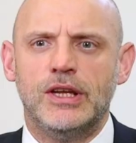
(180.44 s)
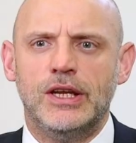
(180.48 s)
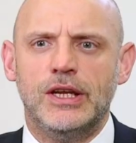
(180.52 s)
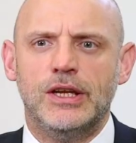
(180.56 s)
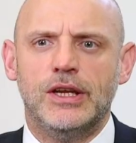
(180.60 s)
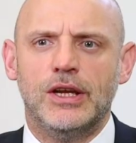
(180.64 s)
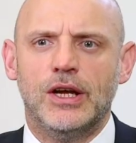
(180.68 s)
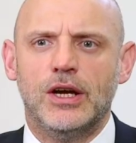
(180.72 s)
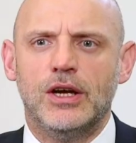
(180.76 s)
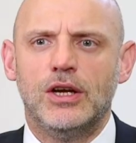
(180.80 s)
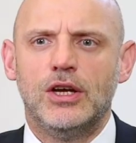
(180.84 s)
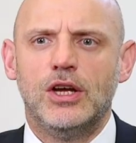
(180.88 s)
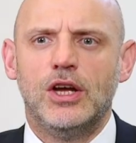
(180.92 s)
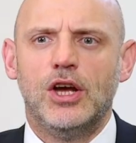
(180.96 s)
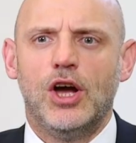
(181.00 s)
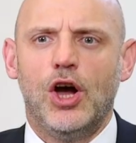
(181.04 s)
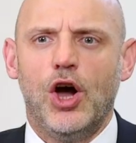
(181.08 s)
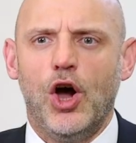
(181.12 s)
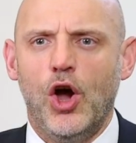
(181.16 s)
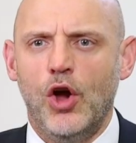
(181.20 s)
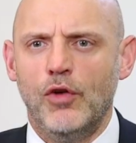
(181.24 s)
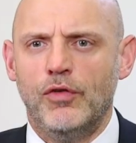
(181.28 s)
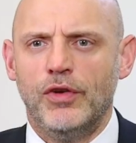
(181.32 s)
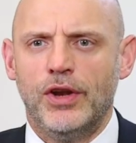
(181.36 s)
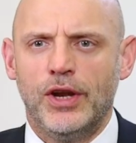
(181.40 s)
leader
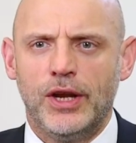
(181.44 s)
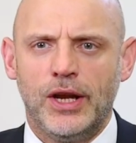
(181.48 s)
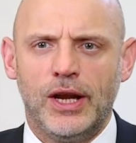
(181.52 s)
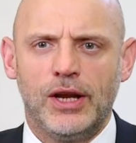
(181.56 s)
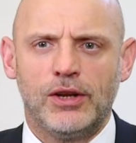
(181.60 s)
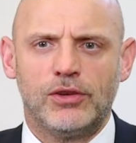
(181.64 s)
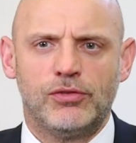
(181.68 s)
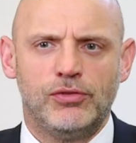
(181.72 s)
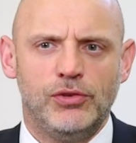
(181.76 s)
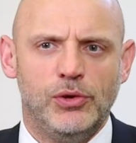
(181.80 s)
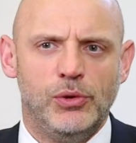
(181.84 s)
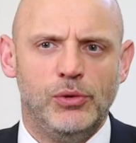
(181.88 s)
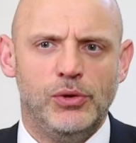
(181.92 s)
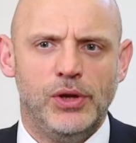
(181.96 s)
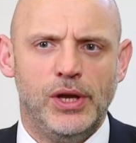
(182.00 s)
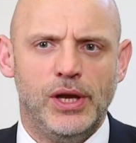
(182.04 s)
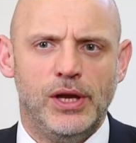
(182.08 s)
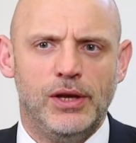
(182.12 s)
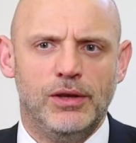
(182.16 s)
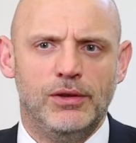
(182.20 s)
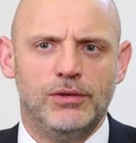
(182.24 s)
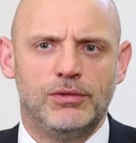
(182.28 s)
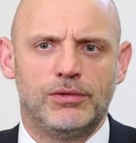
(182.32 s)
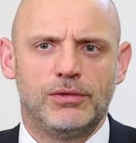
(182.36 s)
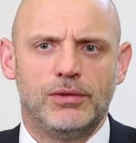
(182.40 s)
over the next few
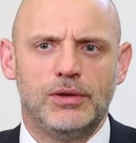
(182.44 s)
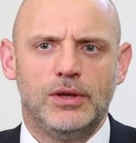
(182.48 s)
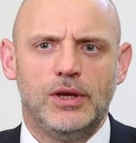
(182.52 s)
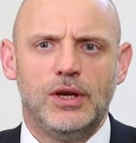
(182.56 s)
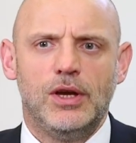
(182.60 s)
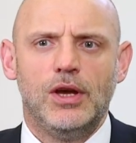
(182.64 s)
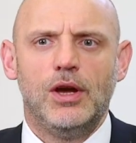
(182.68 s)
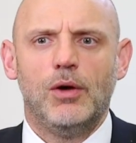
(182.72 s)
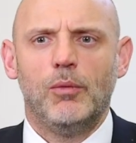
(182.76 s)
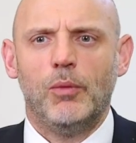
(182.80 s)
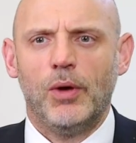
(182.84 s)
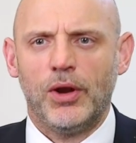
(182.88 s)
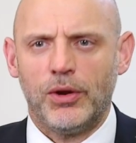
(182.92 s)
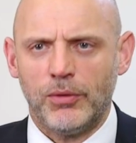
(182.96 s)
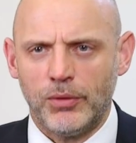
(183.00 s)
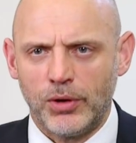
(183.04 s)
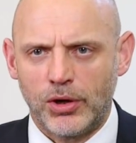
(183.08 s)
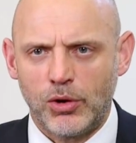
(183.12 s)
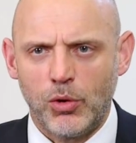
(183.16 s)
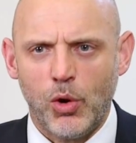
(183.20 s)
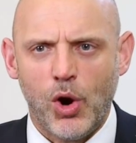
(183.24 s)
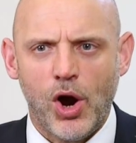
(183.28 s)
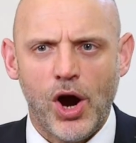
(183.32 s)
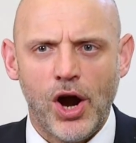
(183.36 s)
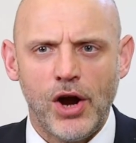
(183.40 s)
years, whether
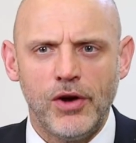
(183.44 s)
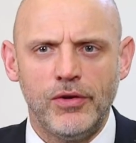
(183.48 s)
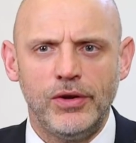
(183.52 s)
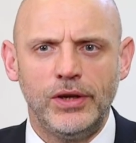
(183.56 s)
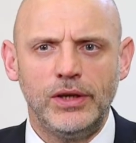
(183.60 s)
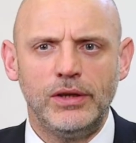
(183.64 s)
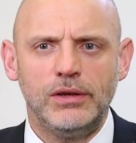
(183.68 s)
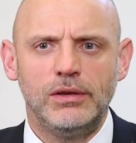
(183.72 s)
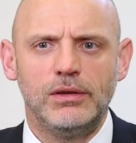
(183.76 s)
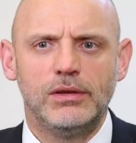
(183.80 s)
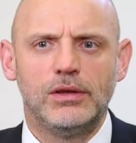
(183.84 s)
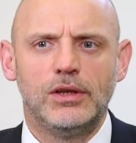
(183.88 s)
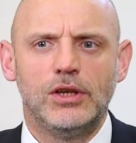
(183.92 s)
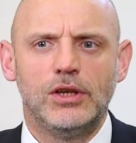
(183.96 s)
acquiring,